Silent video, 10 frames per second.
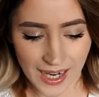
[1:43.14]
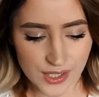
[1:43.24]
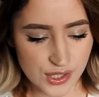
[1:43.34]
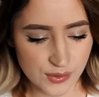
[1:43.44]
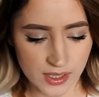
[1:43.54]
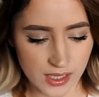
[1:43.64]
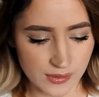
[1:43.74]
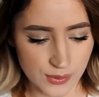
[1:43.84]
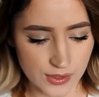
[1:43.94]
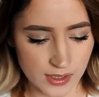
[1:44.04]
just really
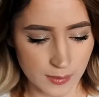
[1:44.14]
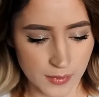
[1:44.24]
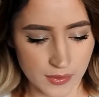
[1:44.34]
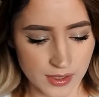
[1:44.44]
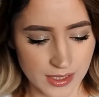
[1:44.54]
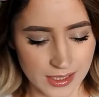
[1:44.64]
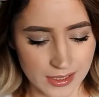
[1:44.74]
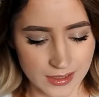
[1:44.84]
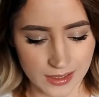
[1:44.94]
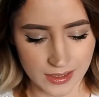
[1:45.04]
love using them. They're really
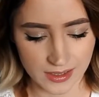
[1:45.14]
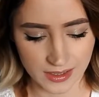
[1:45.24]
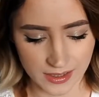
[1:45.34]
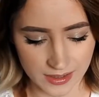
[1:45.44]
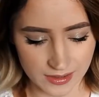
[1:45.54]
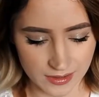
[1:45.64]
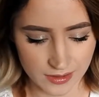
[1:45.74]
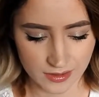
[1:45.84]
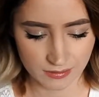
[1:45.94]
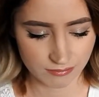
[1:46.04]
easy, and
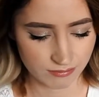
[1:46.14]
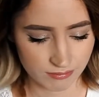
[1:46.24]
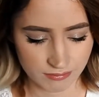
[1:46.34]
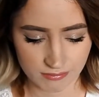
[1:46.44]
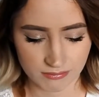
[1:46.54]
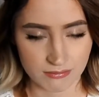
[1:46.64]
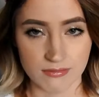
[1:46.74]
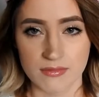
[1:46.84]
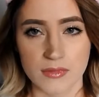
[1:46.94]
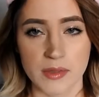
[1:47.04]

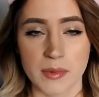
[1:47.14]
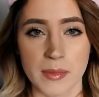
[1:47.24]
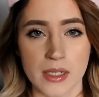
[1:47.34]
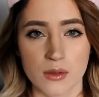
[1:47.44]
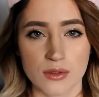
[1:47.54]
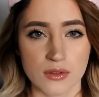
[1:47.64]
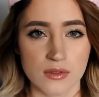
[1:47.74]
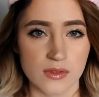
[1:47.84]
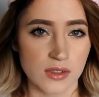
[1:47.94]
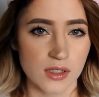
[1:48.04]
they've been my
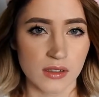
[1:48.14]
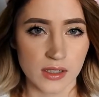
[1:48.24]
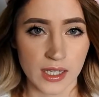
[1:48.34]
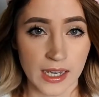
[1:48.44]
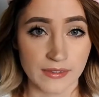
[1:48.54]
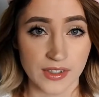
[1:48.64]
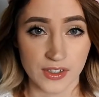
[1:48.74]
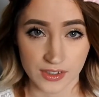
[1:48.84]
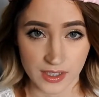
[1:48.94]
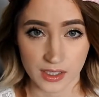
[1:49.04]
go-tos for literally half a
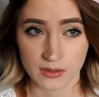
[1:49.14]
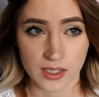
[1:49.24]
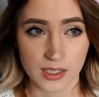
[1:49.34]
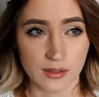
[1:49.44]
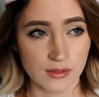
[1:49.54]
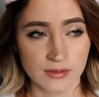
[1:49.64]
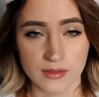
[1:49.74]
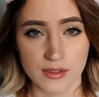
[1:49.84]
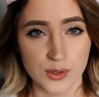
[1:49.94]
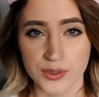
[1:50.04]
year now. I don't
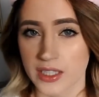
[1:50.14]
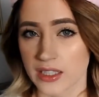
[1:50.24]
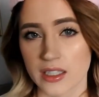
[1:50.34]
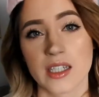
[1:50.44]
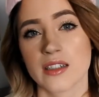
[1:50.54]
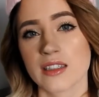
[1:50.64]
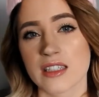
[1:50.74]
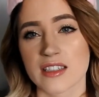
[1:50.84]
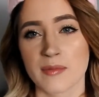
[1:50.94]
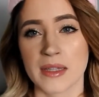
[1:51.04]
use anything else
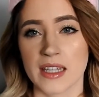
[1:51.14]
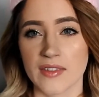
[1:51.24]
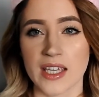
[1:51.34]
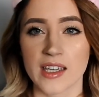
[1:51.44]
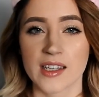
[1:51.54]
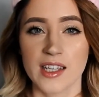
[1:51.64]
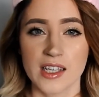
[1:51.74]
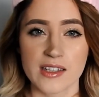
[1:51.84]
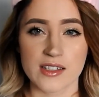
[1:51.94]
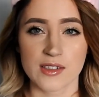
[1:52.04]
because I've been loving it.
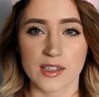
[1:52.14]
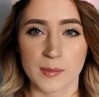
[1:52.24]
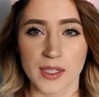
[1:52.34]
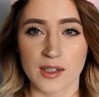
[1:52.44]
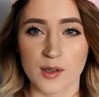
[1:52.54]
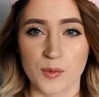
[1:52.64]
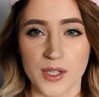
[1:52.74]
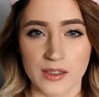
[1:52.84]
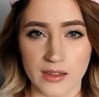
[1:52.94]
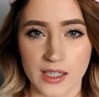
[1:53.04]
So let me know what
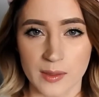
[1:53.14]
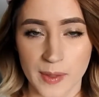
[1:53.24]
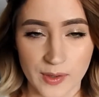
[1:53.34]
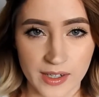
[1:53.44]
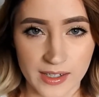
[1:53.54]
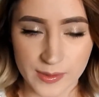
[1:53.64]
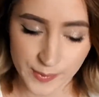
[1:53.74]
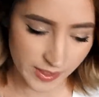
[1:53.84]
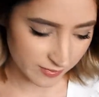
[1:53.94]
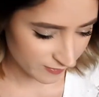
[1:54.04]
you think about it as
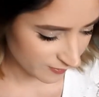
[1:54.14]
well.